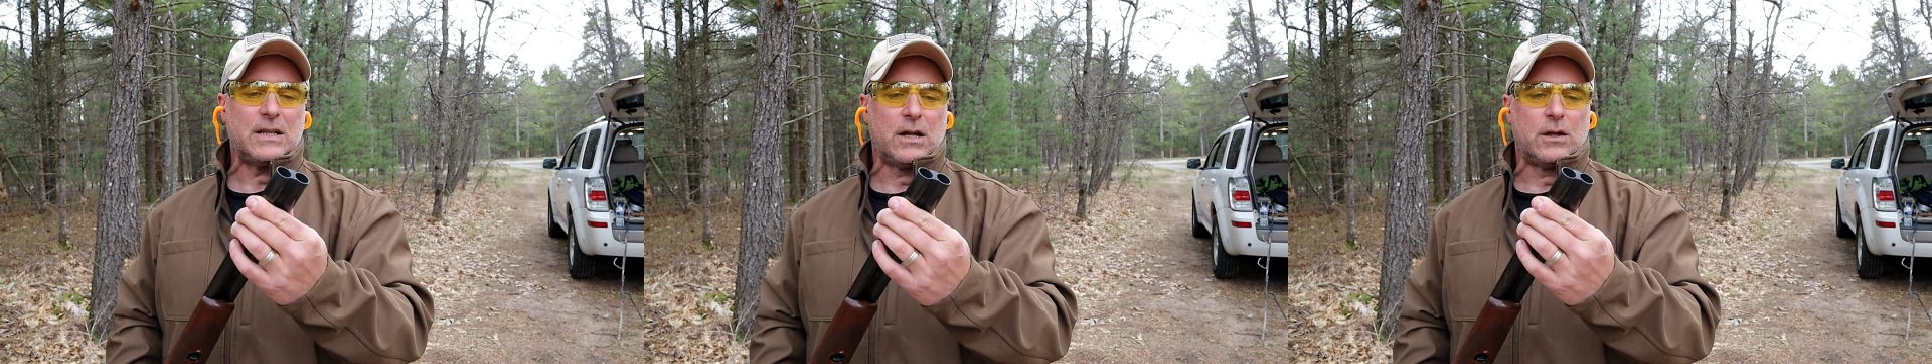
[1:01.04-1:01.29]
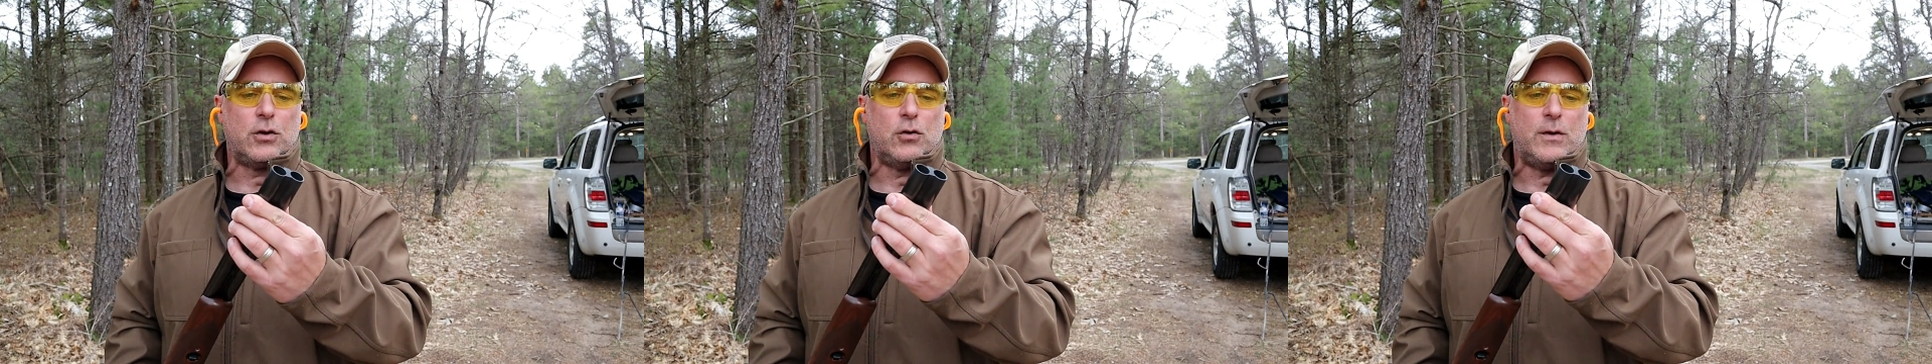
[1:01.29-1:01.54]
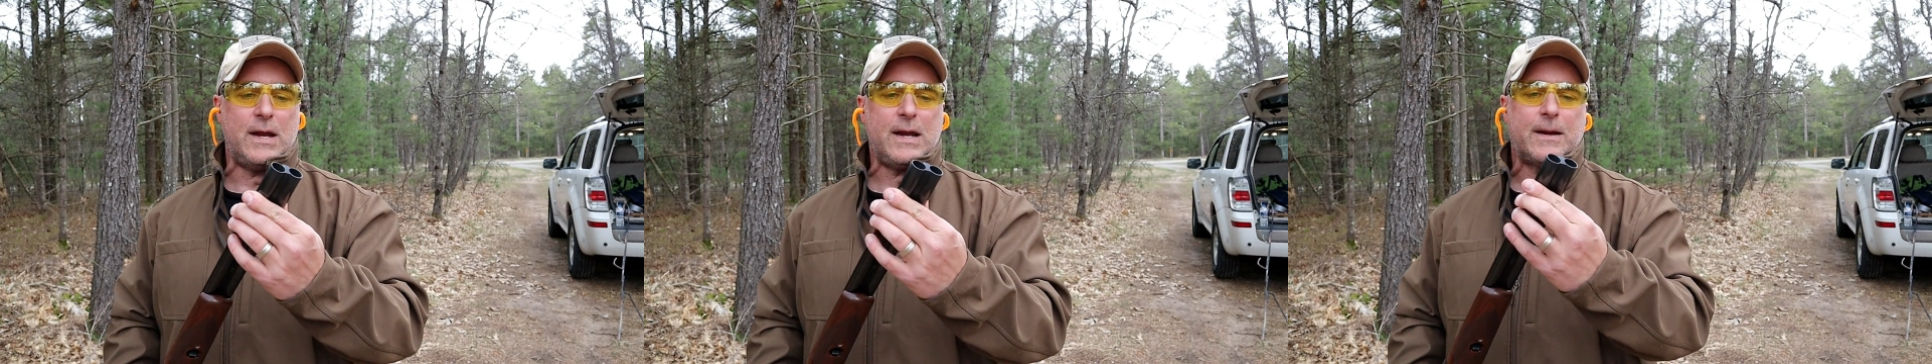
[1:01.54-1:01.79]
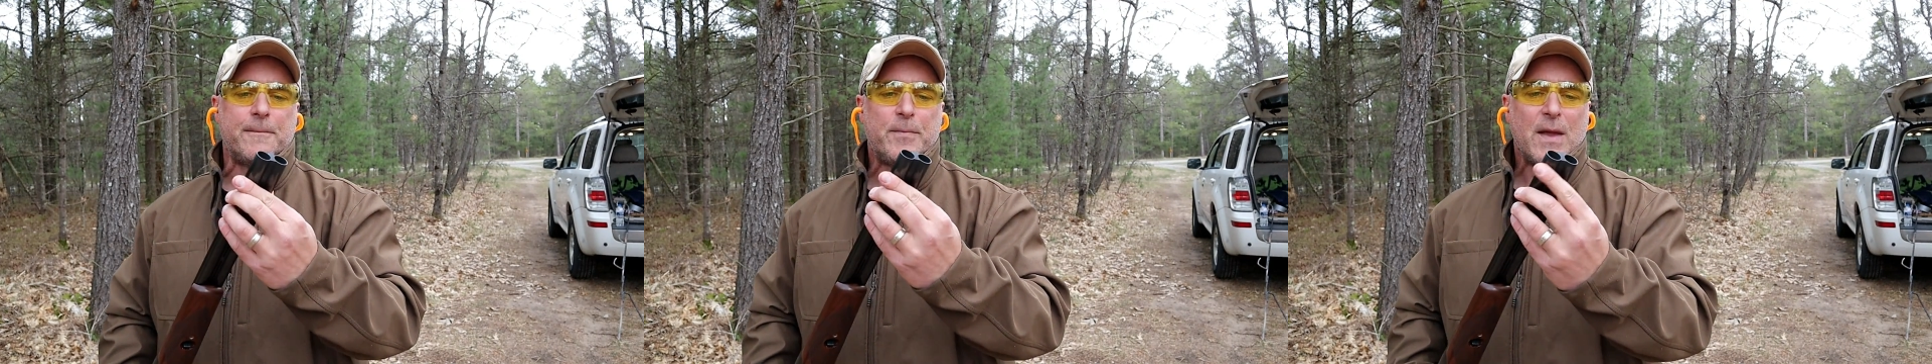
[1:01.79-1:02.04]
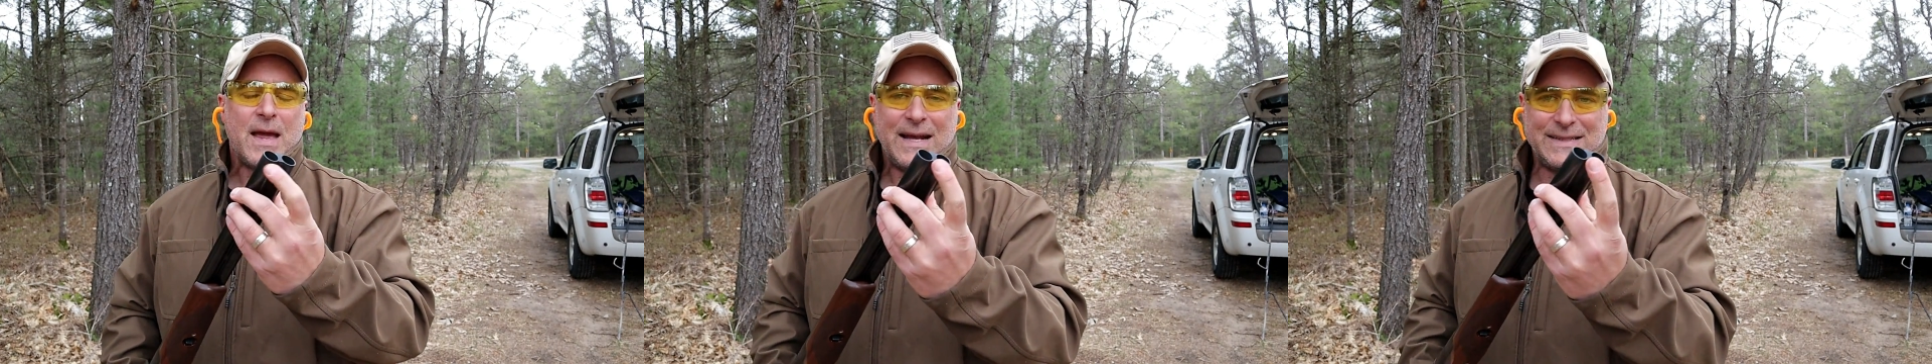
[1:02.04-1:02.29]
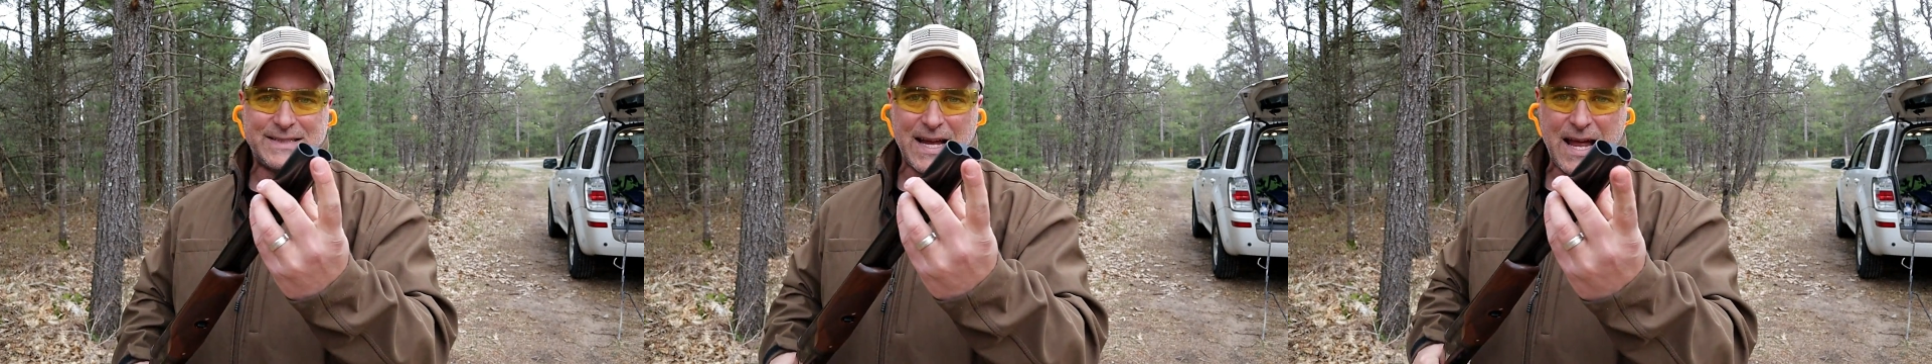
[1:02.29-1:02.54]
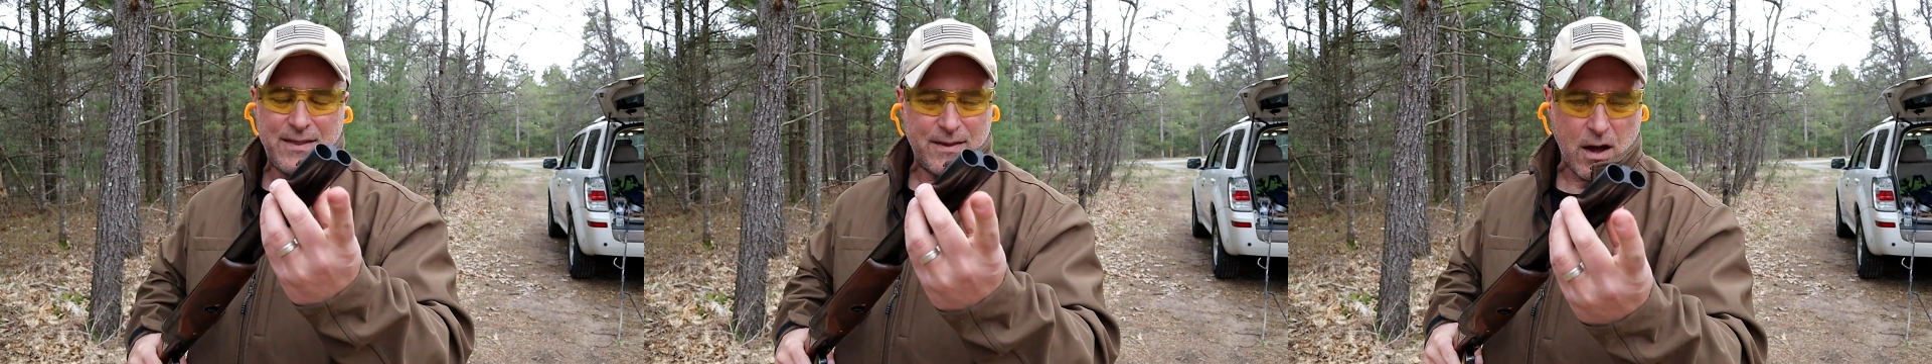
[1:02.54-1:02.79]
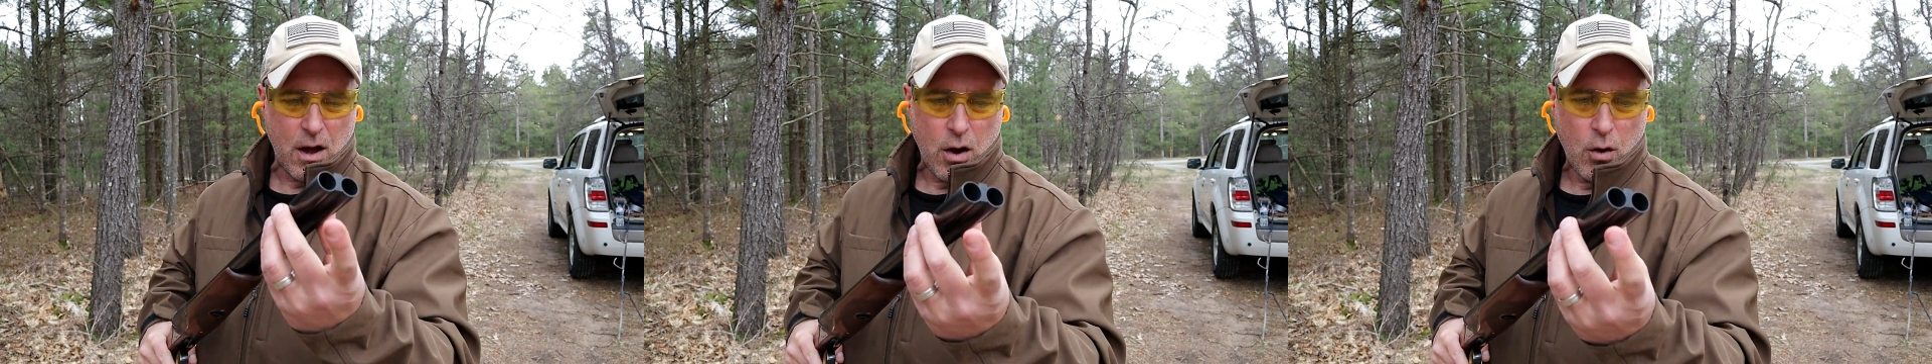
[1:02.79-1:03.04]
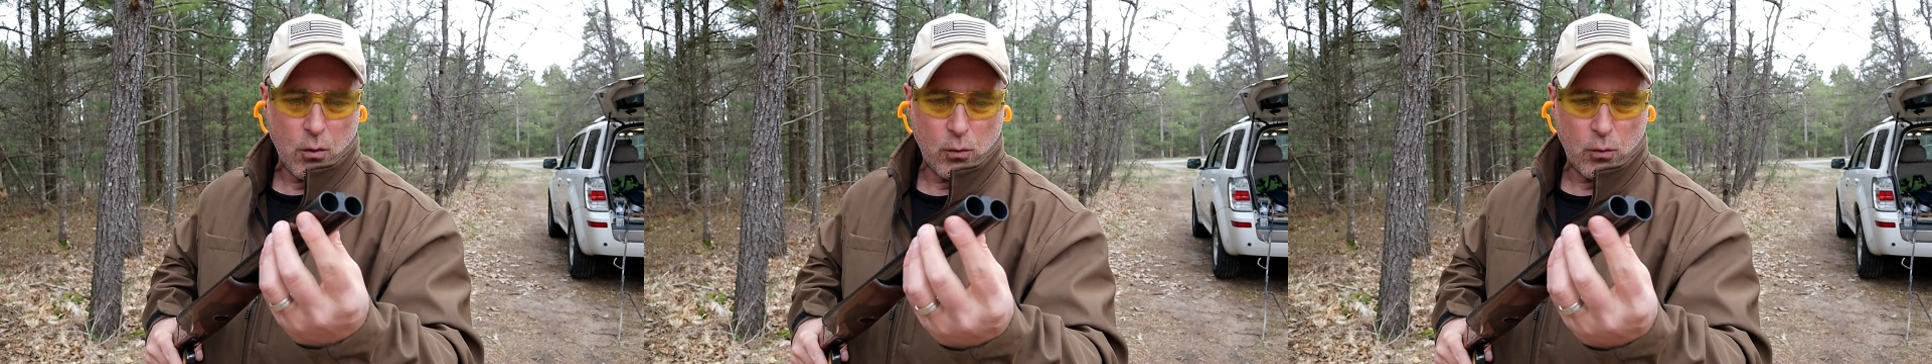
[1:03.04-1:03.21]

a little unique is that the